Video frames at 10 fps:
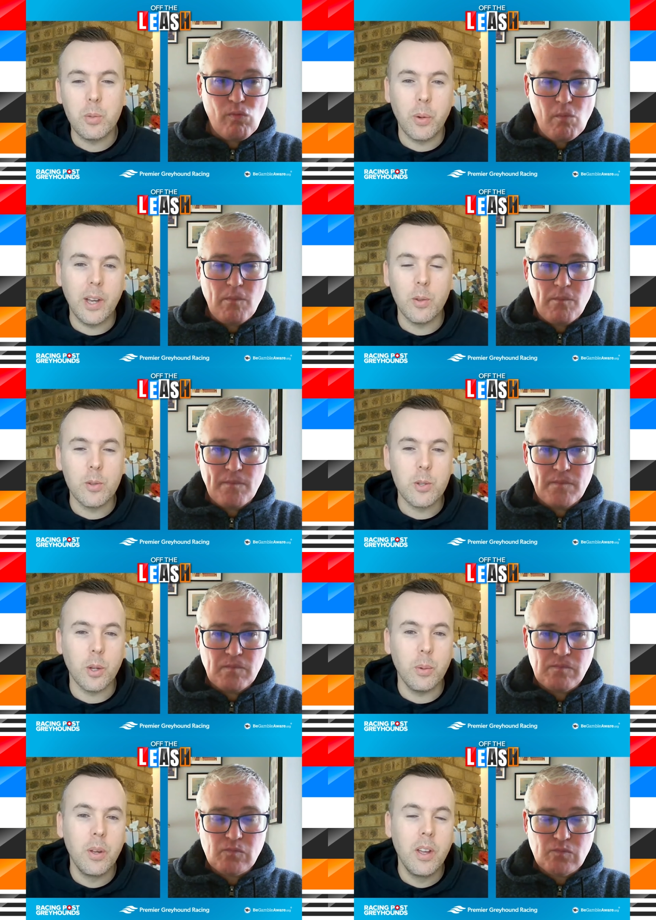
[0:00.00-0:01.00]
Speaker 1: which we'll get
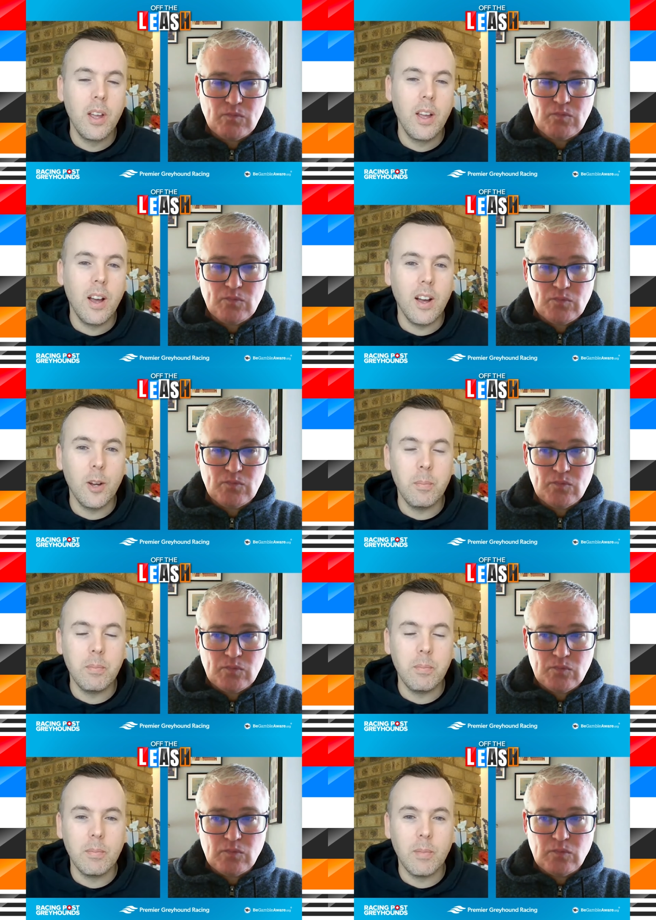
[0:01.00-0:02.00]
onto,
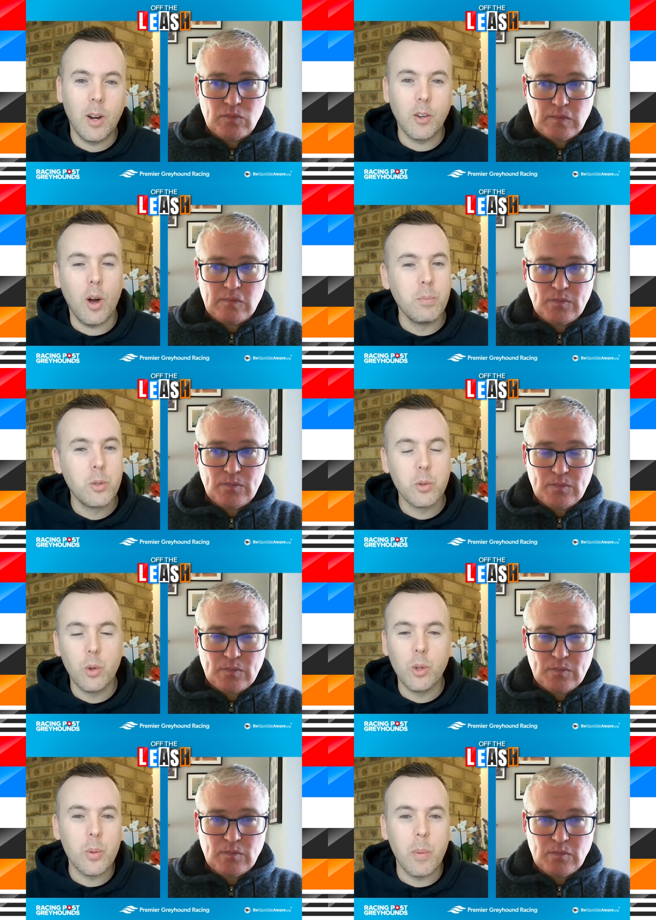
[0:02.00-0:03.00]
I'm
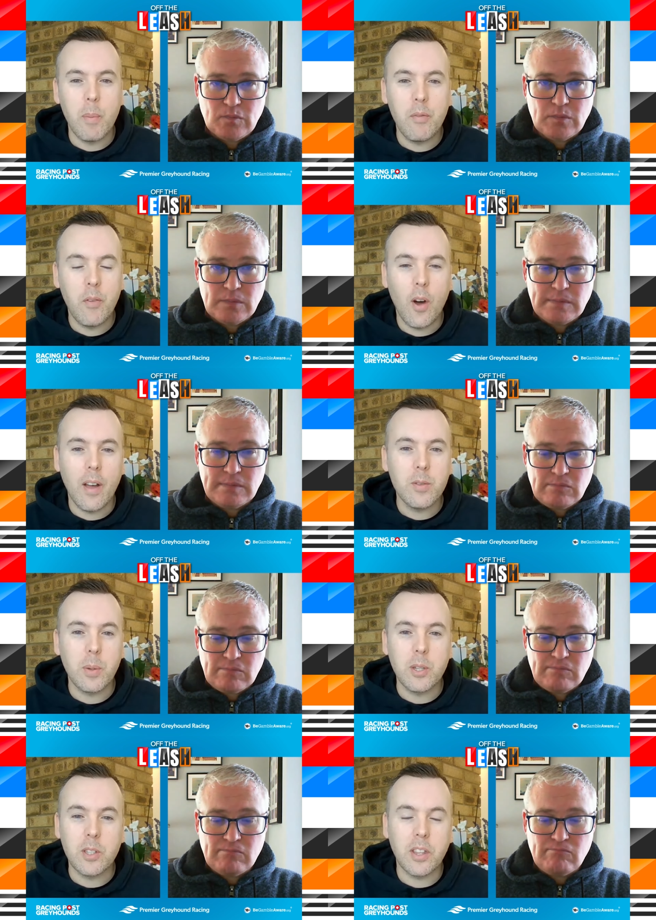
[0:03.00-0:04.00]
drawn to him at 5s,
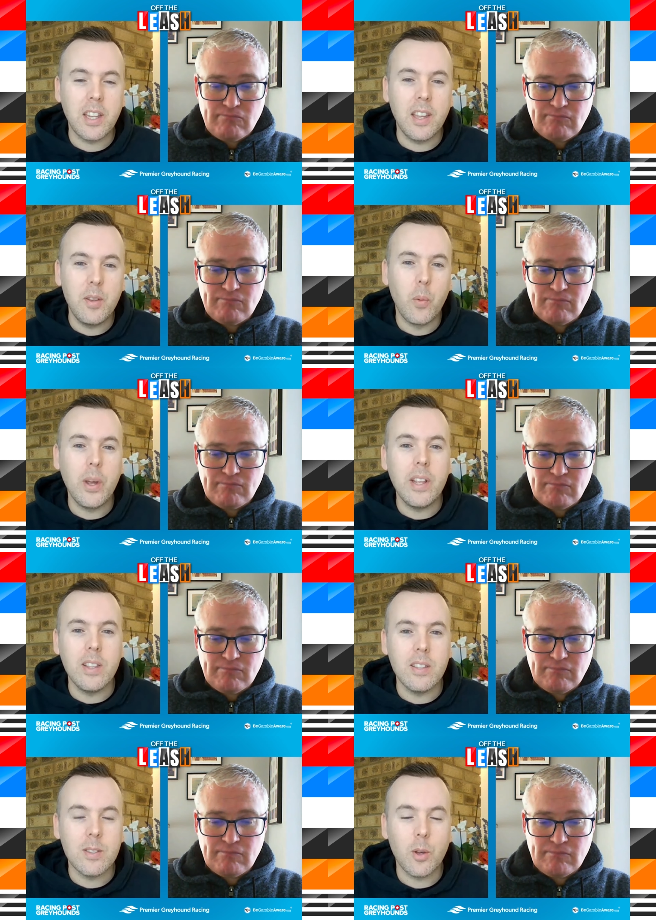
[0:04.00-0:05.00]
because I think if he
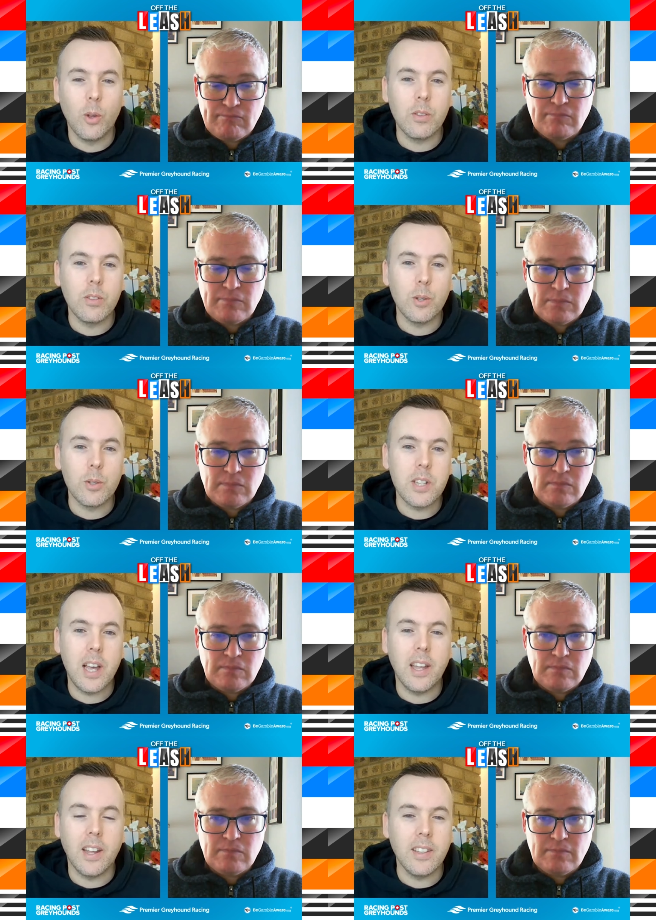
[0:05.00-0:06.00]
wins on
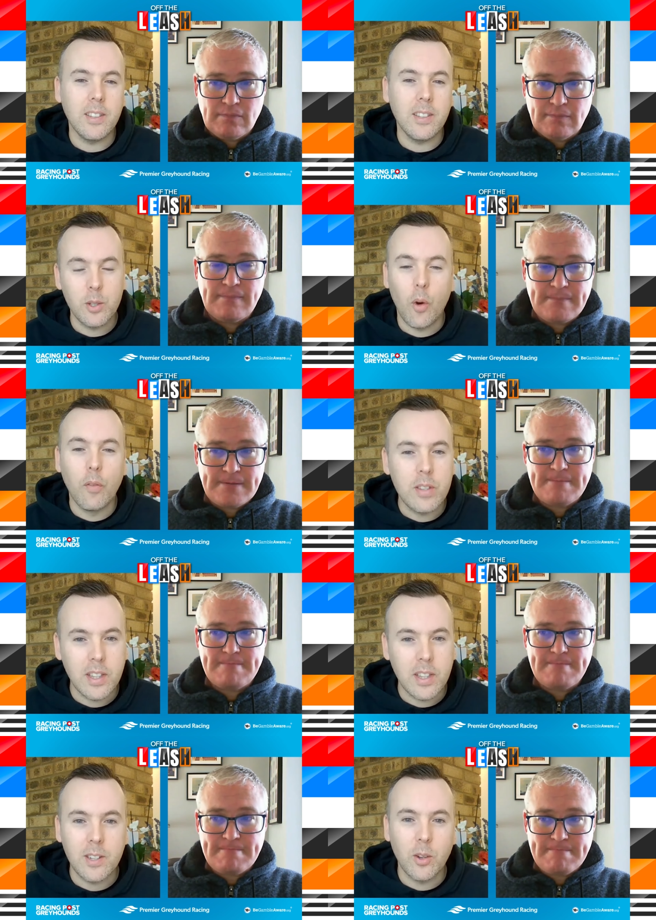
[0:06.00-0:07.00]
Saturday, it's
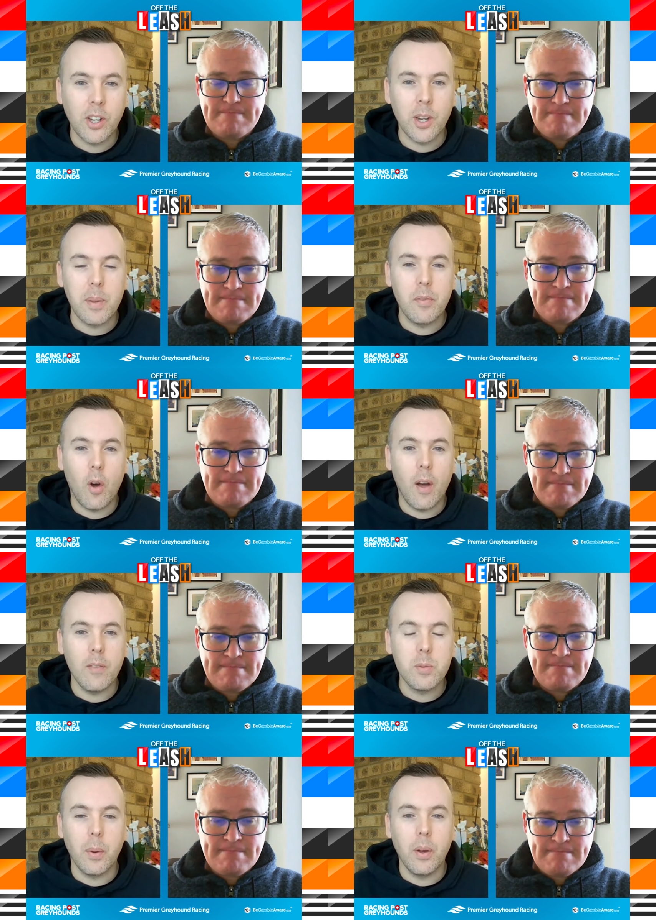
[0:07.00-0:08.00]
obviously not going to be
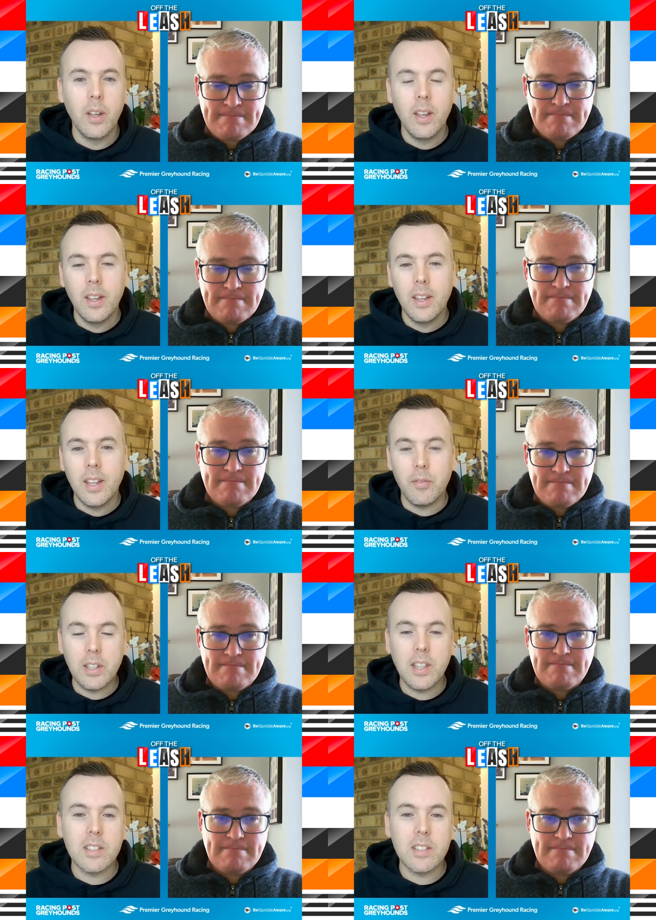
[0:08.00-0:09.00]
5s, but if
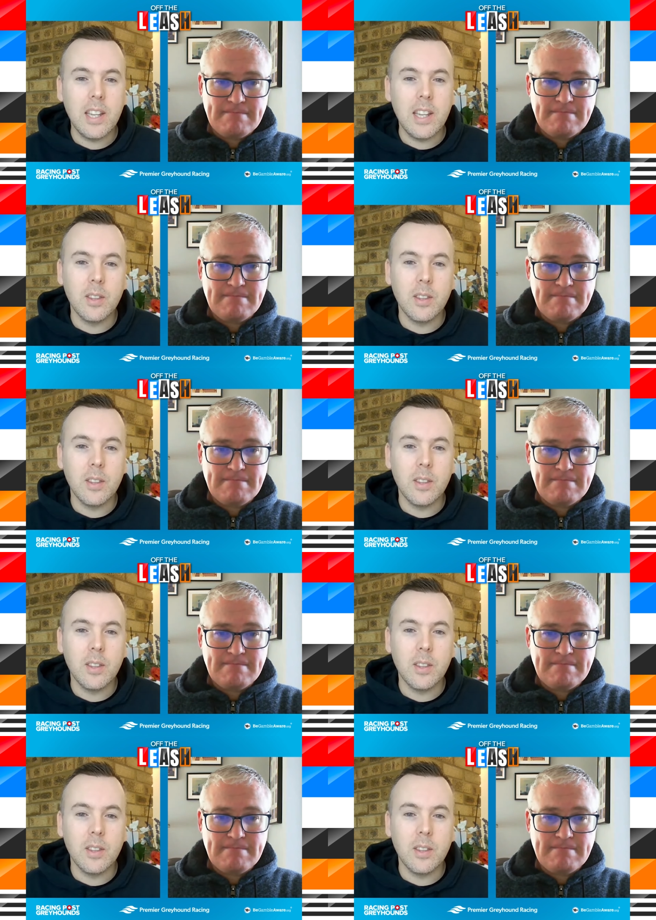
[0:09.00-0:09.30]
he does it